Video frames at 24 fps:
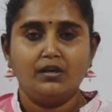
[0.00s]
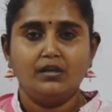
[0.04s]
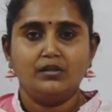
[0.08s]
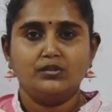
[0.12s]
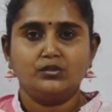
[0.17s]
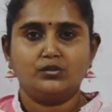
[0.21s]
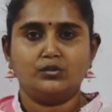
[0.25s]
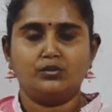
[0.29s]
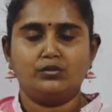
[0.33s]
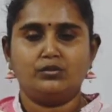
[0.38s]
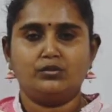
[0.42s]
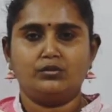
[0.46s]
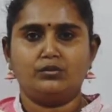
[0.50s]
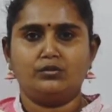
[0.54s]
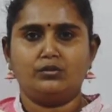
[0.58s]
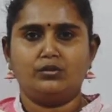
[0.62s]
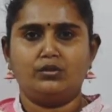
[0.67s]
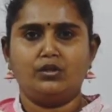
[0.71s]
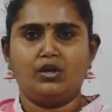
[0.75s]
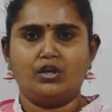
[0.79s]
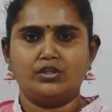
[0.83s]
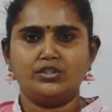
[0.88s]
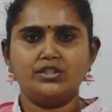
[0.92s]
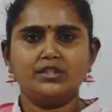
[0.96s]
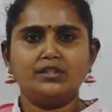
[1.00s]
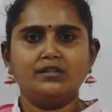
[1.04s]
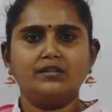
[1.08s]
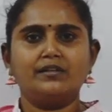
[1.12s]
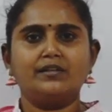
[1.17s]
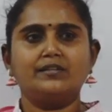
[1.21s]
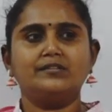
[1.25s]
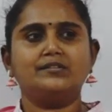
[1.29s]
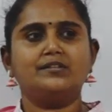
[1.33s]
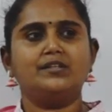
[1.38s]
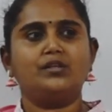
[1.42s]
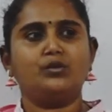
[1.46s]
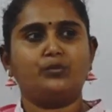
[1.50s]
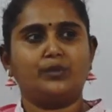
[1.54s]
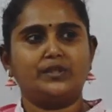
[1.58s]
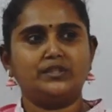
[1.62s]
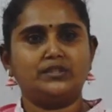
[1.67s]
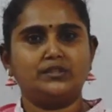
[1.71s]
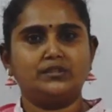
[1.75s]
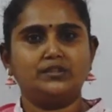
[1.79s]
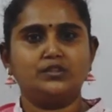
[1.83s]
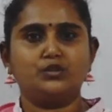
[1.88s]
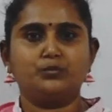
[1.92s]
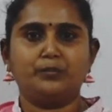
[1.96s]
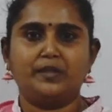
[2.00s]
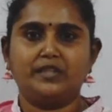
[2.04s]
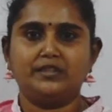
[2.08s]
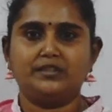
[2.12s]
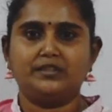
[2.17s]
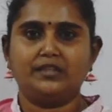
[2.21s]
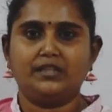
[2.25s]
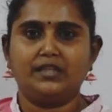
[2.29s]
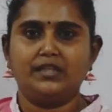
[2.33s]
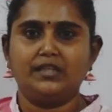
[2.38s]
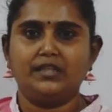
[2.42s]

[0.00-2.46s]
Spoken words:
So logical reasoning question is basically